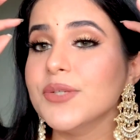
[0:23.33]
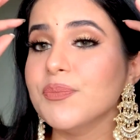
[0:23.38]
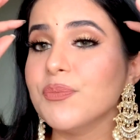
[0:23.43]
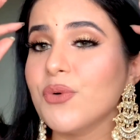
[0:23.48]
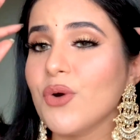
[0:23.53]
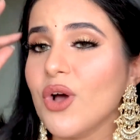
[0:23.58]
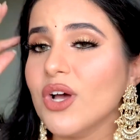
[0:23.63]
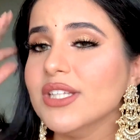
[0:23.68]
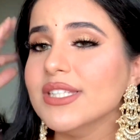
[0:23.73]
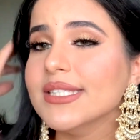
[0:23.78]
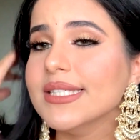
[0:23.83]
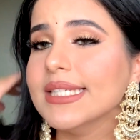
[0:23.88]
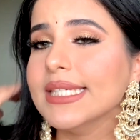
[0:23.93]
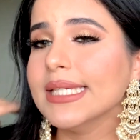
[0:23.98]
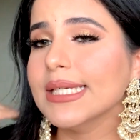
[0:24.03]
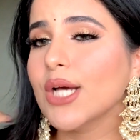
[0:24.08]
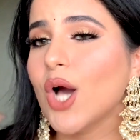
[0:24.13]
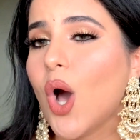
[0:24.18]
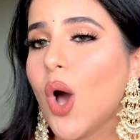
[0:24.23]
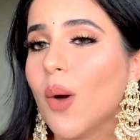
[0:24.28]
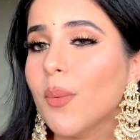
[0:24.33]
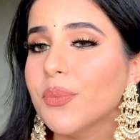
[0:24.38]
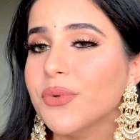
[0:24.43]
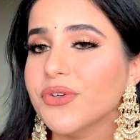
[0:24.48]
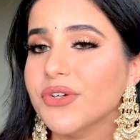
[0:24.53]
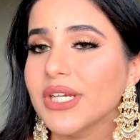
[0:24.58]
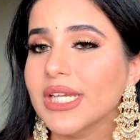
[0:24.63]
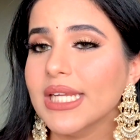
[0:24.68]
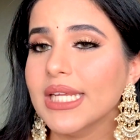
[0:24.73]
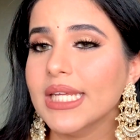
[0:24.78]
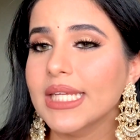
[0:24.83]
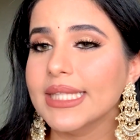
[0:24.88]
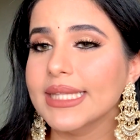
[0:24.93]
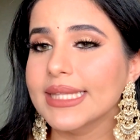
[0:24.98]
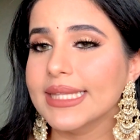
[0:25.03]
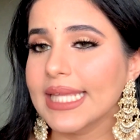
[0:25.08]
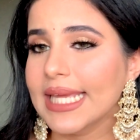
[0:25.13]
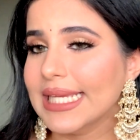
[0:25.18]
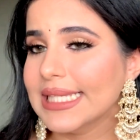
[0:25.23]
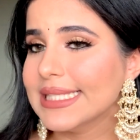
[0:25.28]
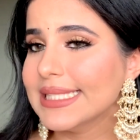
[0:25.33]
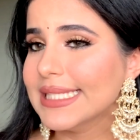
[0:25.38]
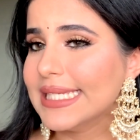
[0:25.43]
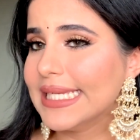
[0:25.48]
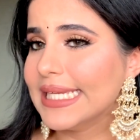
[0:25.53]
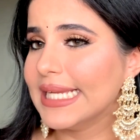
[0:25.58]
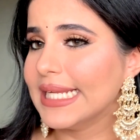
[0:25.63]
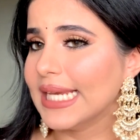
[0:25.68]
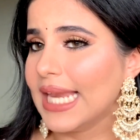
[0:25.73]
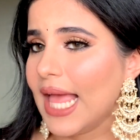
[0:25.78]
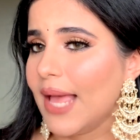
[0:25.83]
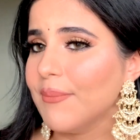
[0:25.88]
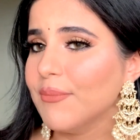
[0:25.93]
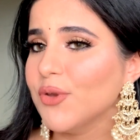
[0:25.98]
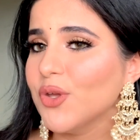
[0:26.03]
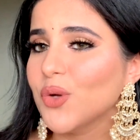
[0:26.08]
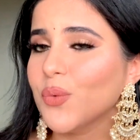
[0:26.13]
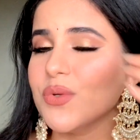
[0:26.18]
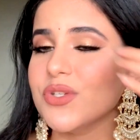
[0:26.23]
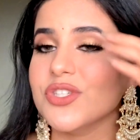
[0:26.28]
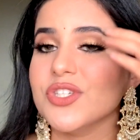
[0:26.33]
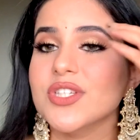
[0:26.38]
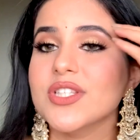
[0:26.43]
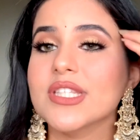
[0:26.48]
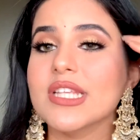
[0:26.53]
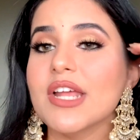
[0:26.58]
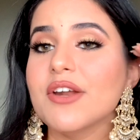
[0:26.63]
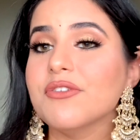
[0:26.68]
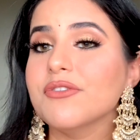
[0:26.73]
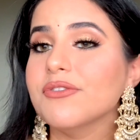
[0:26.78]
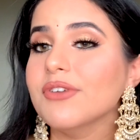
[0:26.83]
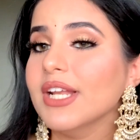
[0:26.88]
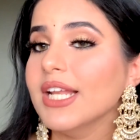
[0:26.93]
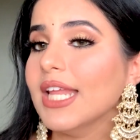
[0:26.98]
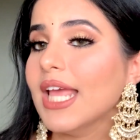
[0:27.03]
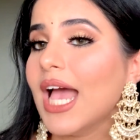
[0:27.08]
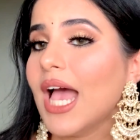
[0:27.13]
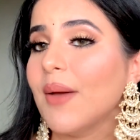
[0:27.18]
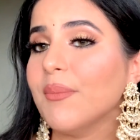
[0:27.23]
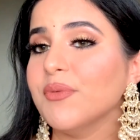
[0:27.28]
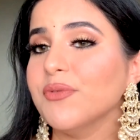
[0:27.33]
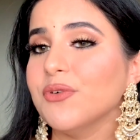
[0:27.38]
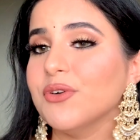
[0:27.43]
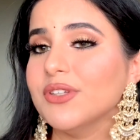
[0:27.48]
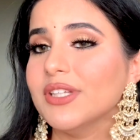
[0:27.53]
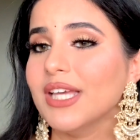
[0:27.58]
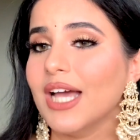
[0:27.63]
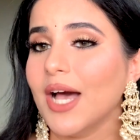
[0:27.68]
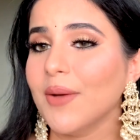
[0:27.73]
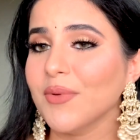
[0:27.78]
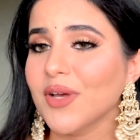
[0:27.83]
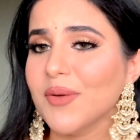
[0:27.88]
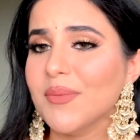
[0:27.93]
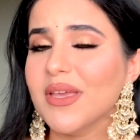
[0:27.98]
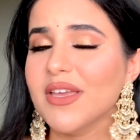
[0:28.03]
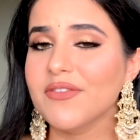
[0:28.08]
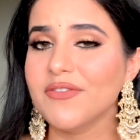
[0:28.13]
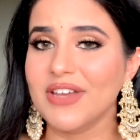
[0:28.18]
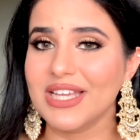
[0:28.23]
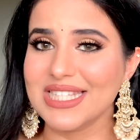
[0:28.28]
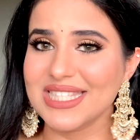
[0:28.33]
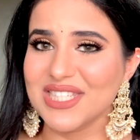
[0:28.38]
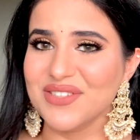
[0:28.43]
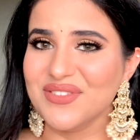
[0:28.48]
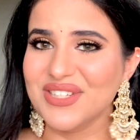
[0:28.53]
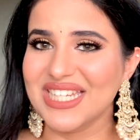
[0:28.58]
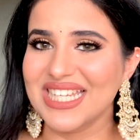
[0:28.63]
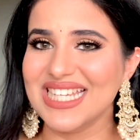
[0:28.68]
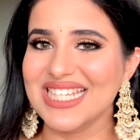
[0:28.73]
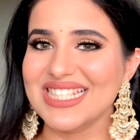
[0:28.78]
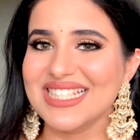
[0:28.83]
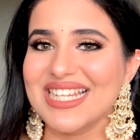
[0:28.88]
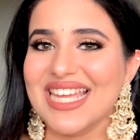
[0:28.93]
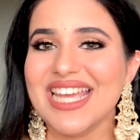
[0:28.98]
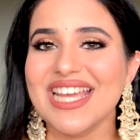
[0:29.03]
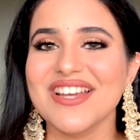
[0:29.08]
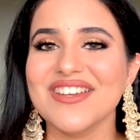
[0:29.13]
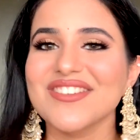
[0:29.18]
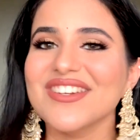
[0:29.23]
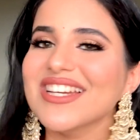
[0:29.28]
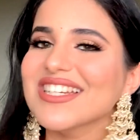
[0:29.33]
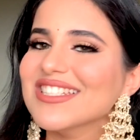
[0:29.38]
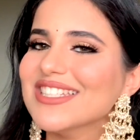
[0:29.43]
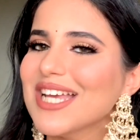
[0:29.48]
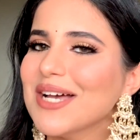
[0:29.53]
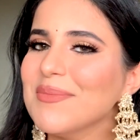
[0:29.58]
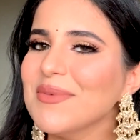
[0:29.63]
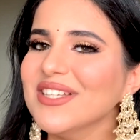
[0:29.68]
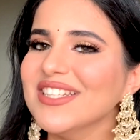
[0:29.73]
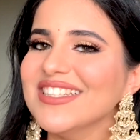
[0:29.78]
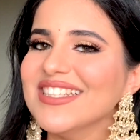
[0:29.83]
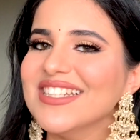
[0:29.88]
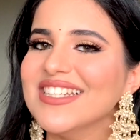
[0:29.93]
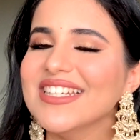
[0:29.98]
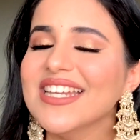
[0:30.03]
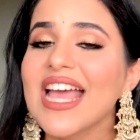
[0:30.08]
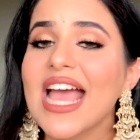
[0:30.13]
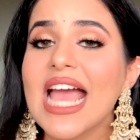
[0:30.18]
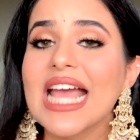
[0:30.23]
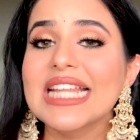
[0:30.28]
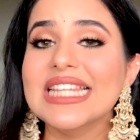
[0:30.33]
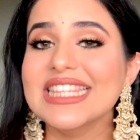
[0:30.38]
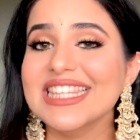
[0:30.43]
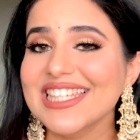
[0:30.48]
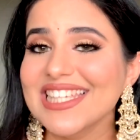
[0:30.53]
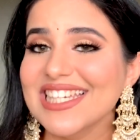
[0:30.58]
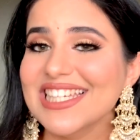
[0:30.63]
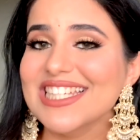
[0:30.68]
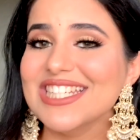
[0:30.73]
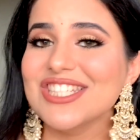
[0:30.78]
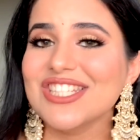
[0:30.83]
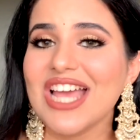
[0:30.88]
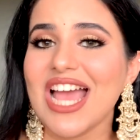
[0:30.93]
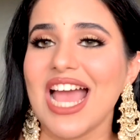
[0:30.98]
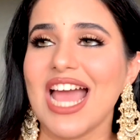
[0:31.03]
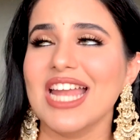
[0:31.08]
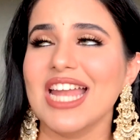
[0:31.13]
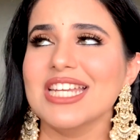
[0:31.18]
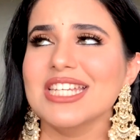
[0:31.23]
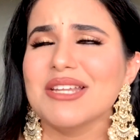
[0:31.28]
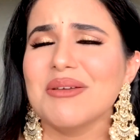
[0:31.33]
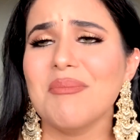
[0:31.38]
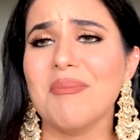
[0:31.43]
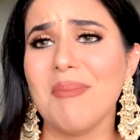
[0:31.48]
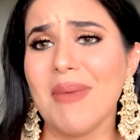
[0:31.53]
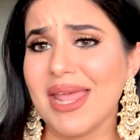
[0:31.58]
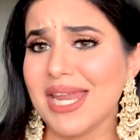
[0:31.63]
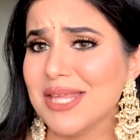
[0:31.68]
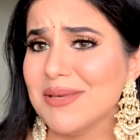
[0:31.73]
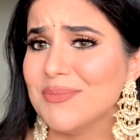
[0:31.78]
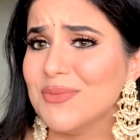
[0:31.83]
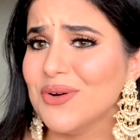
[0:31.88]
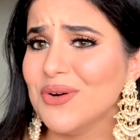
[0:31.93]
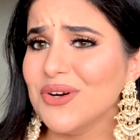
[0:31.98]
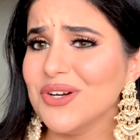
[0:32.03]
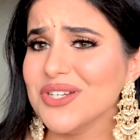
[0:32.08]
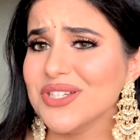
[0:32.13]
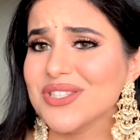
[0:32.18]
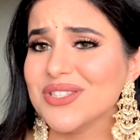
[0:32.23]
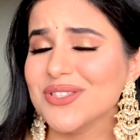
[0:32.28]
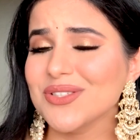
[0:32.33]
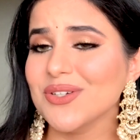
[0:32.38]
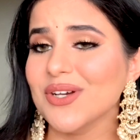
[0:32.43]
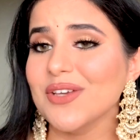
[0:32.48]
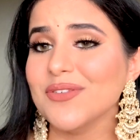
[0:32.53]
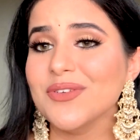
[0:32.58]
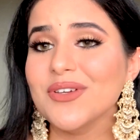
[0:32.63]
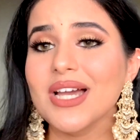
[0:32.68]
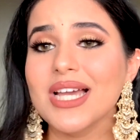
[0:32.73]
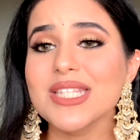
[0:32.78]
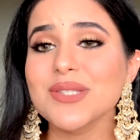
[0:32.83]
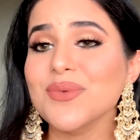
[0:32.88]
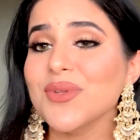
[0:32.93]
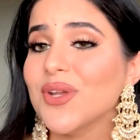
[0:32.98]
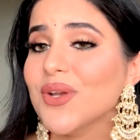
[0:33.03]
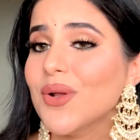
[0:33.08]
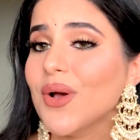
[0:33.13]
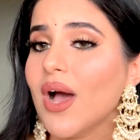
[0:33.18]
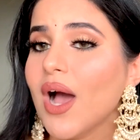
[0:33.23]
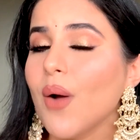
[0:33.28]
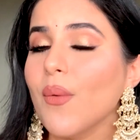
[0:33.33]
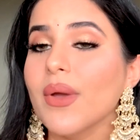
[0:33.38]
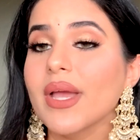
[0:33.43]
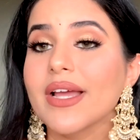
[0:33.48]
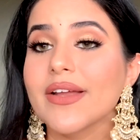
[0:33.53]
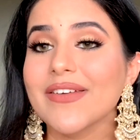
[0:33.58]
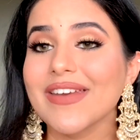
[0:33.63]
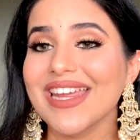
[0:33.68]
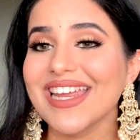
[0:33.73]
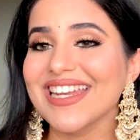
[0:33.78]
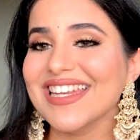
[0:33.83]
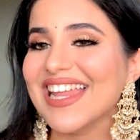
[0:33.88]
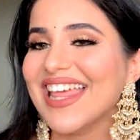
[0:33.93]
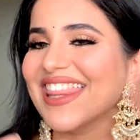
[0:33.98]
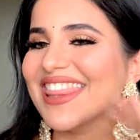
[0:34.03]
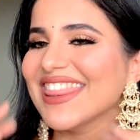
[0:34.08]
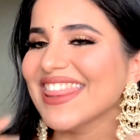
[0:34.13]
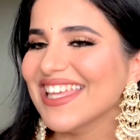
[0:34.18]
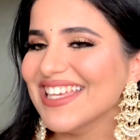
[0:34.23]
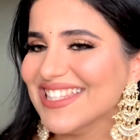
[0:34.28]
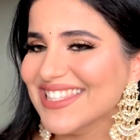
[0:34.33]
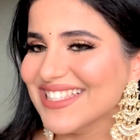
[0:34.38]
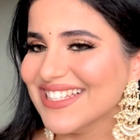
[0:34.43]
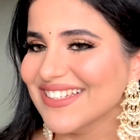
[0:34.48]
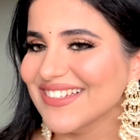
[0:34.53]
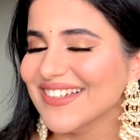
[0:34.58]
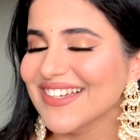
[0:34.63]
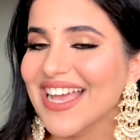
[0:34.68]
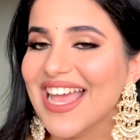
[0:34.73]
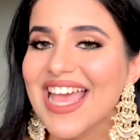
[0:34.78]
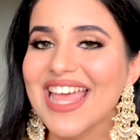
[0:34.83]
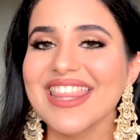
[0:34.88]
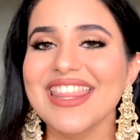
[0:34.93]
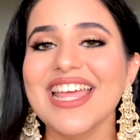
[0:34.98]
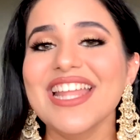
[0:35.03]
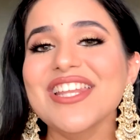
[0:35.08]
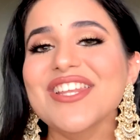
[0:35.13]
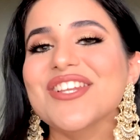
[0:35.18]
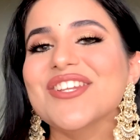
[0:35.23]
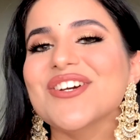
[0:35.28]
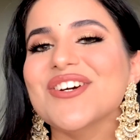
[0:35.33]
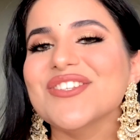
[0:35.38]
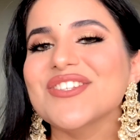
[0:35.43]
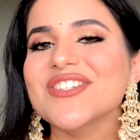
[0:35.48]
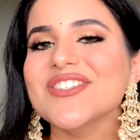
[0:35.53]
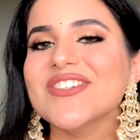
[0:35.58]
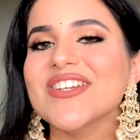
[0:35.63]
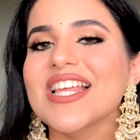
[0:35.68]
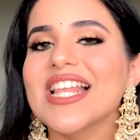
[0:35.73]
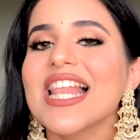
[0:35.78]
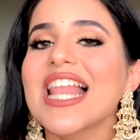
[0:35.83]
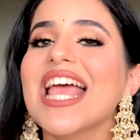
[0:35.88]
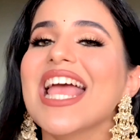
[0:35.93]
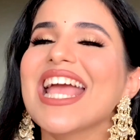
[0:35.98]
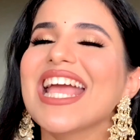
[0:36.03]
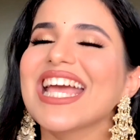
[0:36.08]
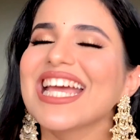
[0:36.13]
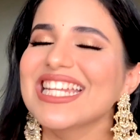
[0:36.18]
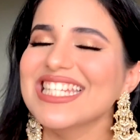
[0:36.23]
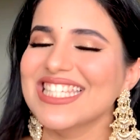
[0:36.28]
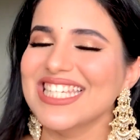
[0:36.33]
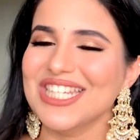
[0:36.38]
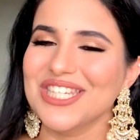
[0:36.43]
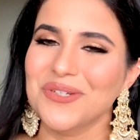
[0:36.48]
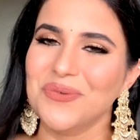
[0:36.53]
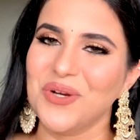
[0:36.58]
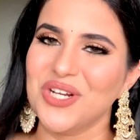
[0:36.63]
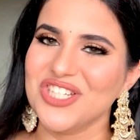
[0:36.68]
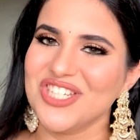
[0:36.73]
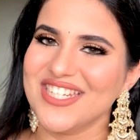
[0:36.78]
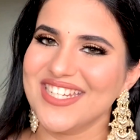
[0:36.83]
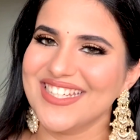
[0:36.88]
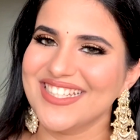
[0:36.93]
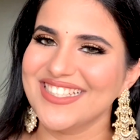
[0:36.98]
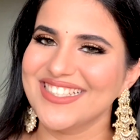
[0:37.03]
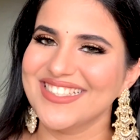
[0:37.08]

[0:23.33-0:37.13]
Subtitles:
bronzy, coppery, Desi glam look, which is really apt for the upcoming festivities like Rakshabandhan, teej and many more. So if you guys want to know how I create this look, then you know the drill. Continue watching.